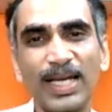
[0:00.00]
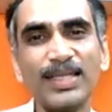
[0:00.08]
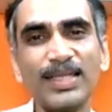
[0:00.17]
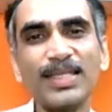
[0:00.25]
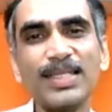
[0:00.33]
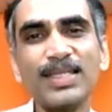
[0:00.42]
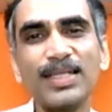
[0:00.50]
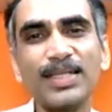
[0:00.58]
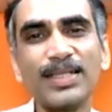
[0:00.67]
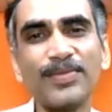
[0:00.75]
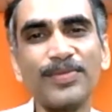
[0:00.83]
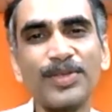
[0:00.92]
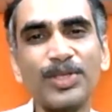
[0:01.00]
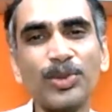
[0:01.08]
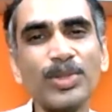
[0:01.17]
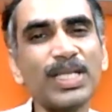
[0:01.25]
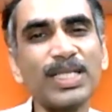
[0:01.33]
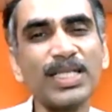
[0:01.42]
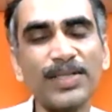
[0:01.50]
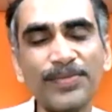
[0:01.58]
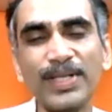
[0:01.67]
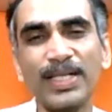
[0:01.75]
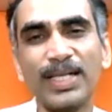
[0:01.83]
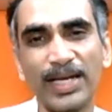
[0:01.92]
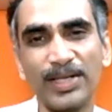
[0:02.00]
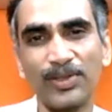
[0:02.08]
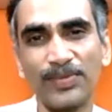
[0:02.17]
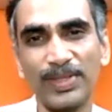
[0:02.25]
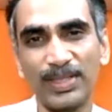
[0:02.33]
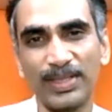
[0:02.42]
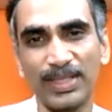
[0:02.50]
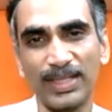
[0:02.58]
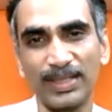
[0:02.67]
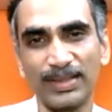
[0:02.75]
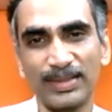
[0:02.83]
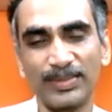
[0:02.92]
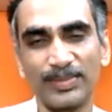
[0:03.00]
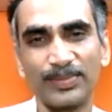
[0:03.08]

And this is a totally different kind of learning